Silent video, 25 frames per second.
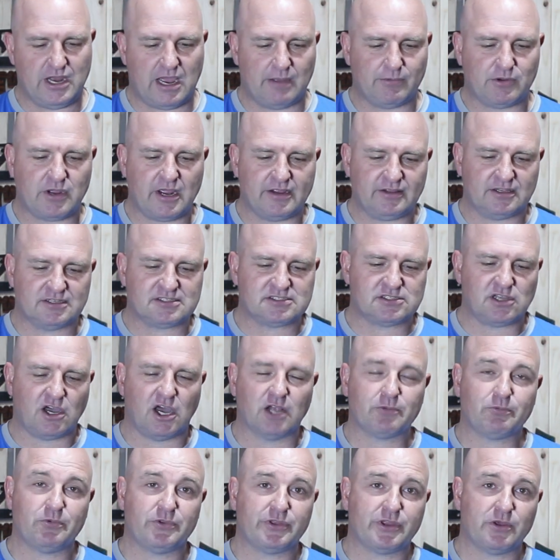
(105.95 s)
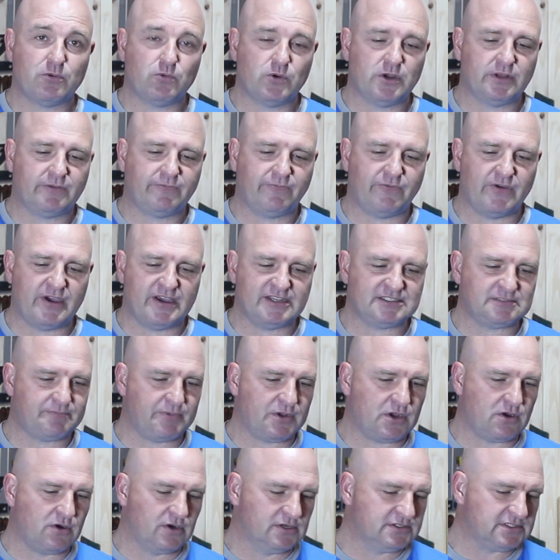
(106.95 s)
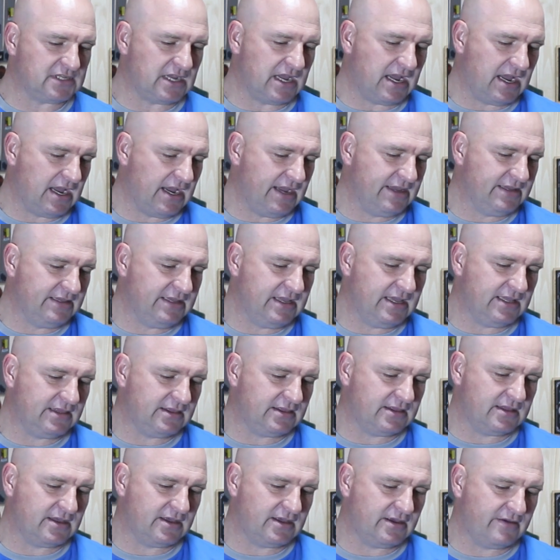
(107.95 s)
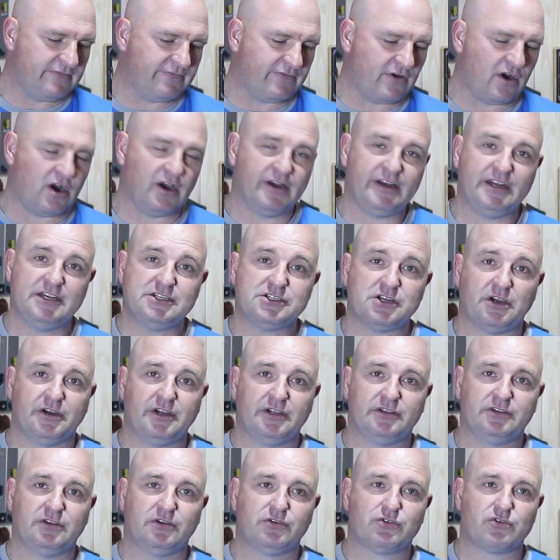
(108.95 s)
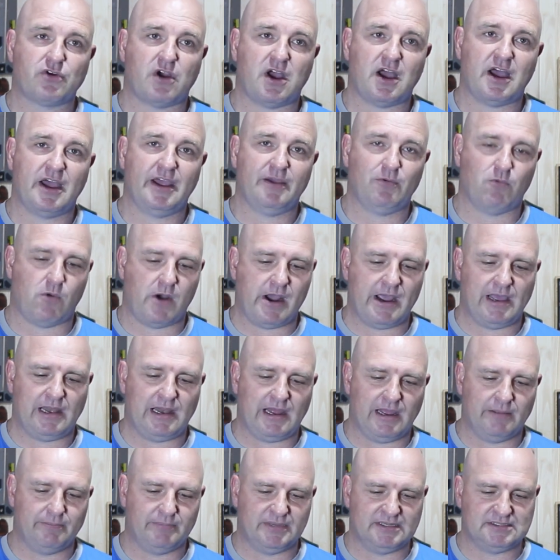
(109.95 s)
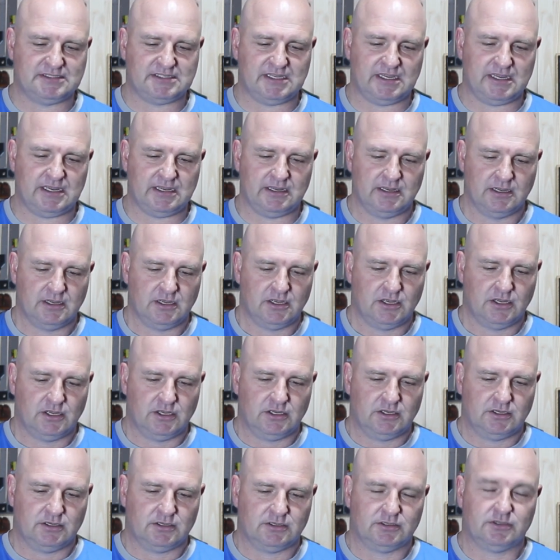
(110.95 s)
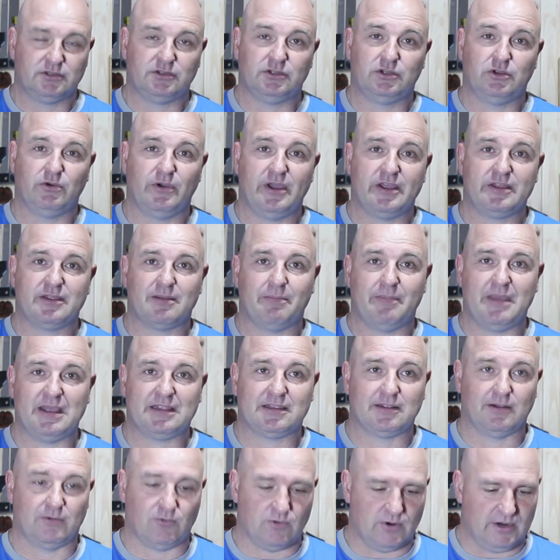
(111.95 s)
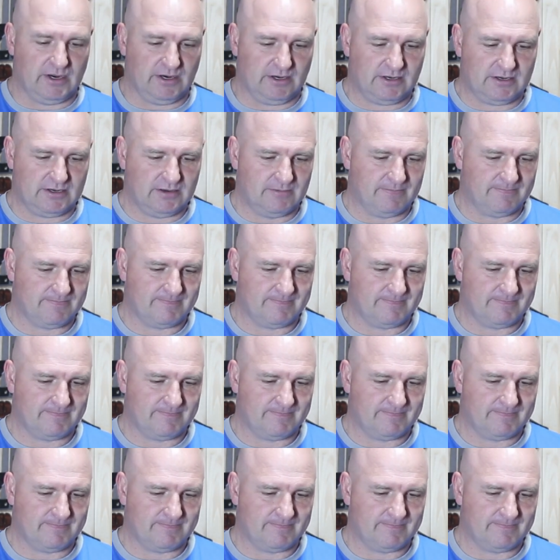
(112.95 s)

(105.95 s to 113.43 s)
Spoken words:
I'm going to start with the wood first because I need the varnish on it to dry while I'm busy doing the metal work.